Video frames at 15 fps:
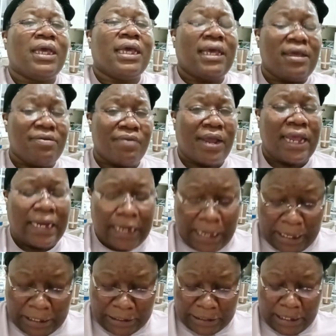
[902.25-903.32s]
He read it.
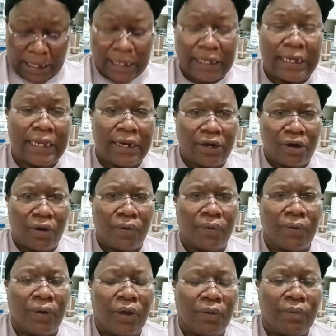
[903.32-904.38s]
He said he didn't
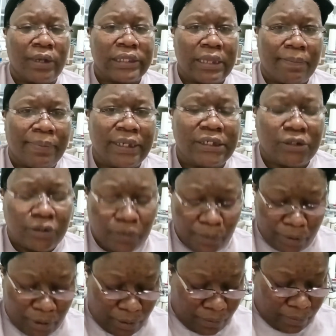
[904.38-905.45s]
know what the pictures
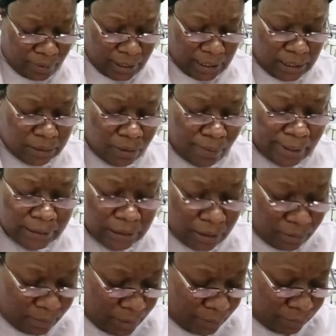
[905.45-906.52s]
were, though. And so I
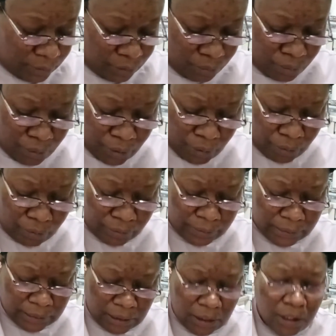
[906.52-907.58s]
told him there were two
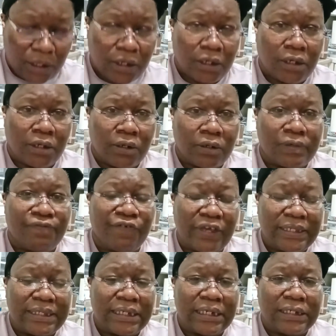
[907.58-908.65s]
girls
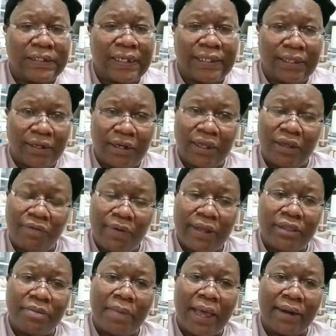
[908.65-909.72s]
facing each other. And then he
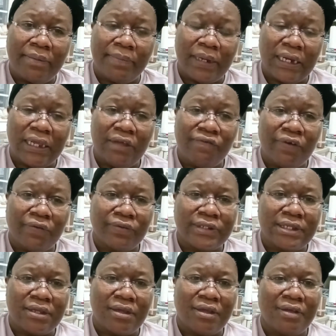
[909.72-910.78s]
read the bottom, believe and
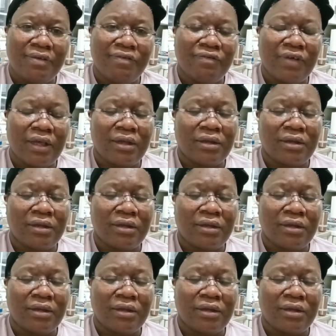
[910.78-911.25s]
receive.